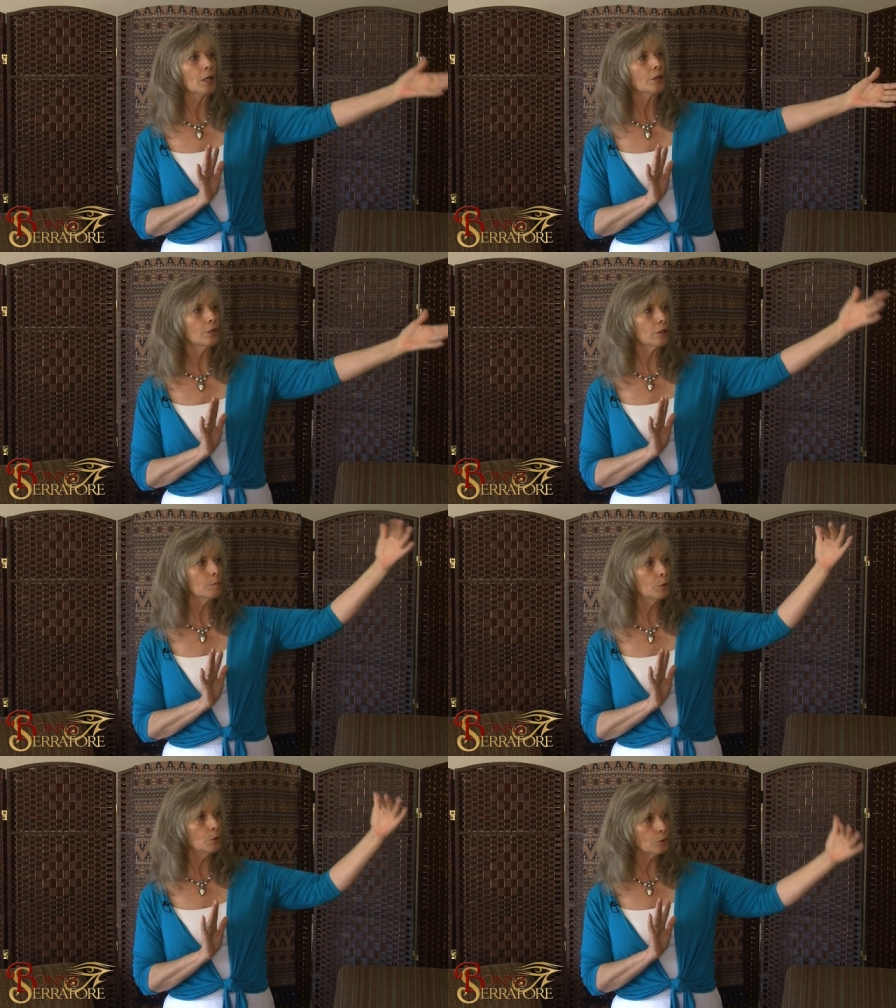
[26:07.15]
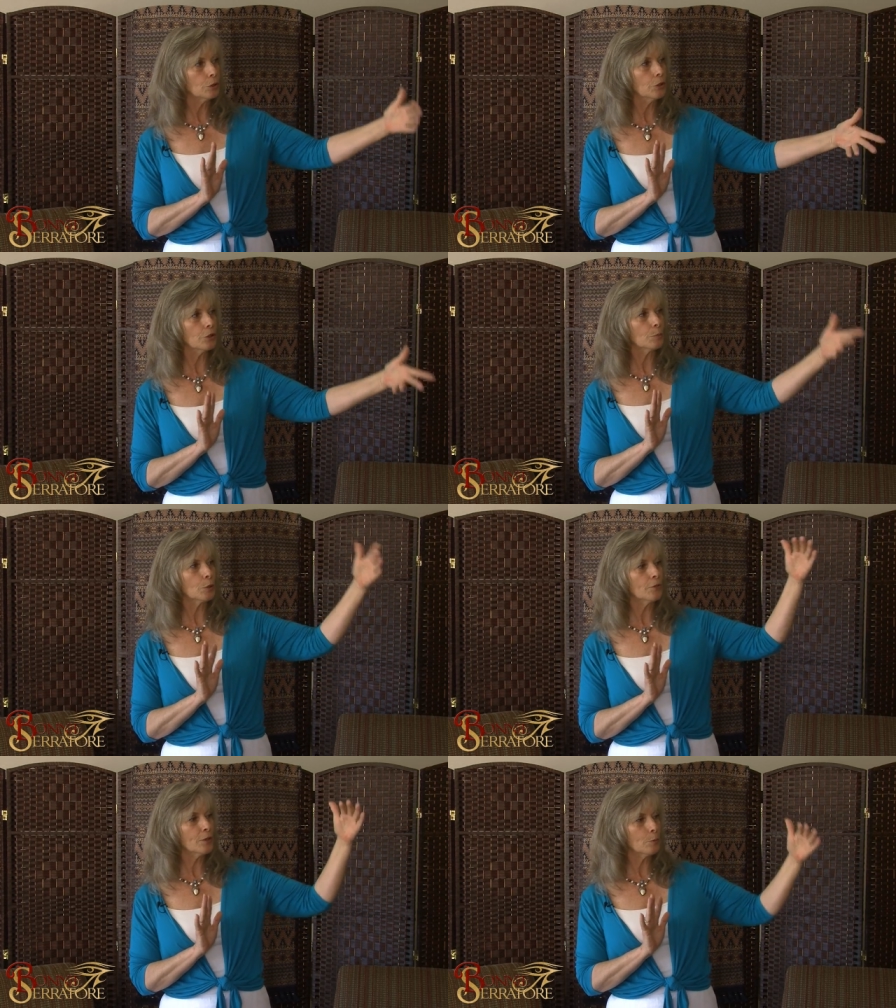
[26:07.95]
you're going to pull to you the
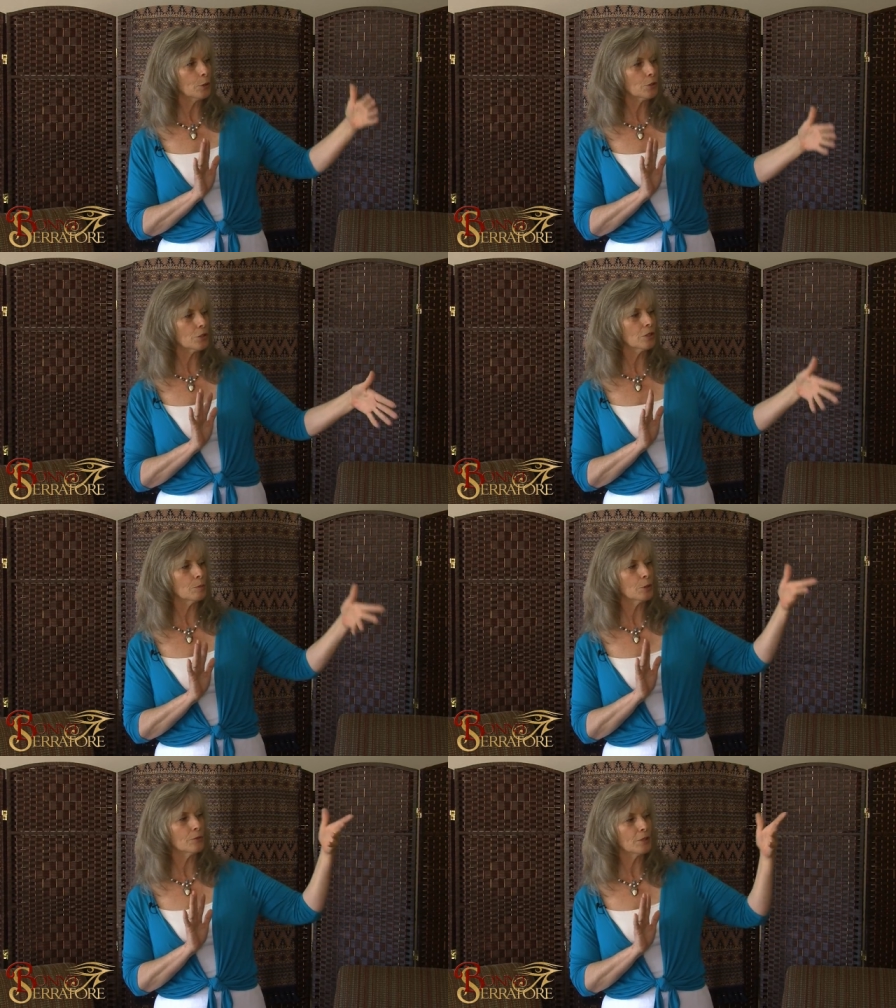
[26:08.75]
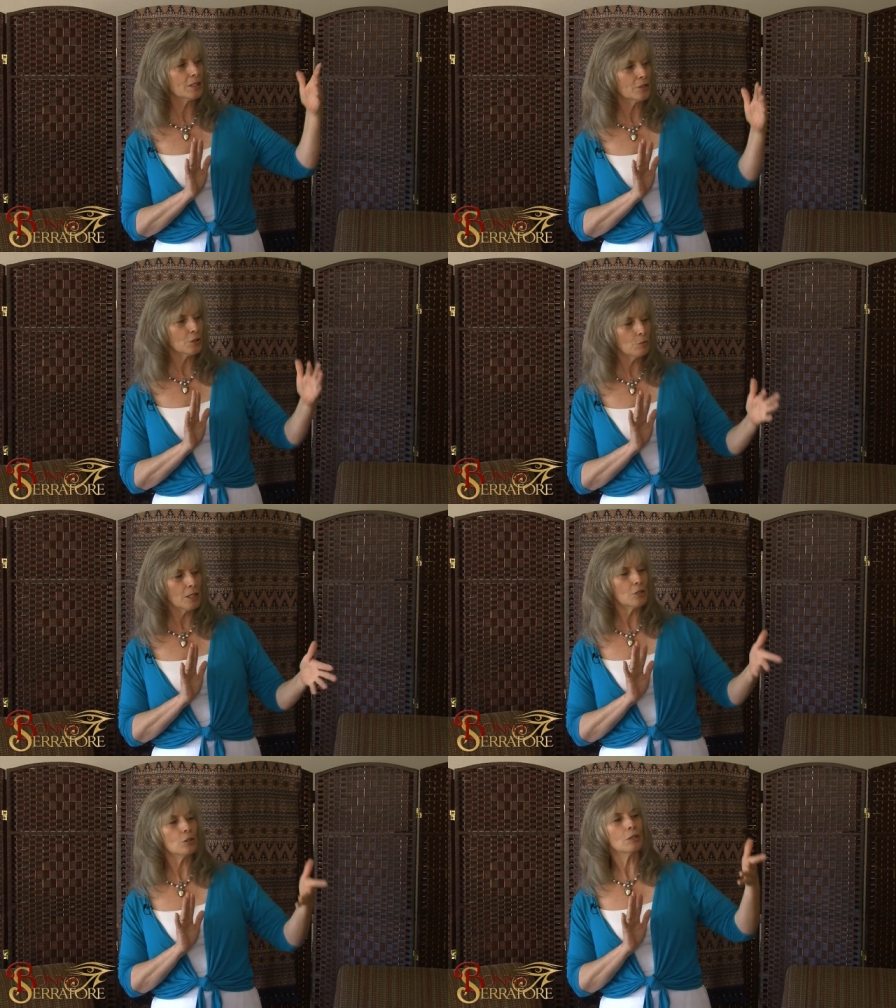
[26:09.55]
perfect person, perfect
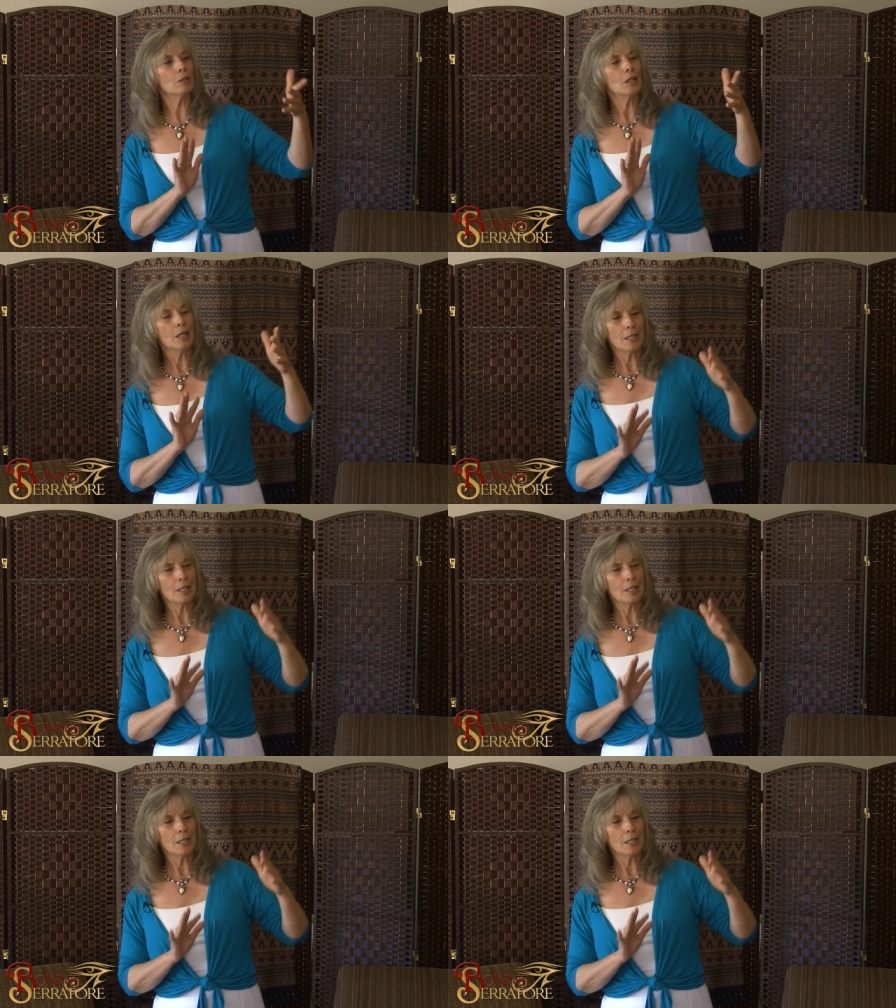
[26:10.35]
situation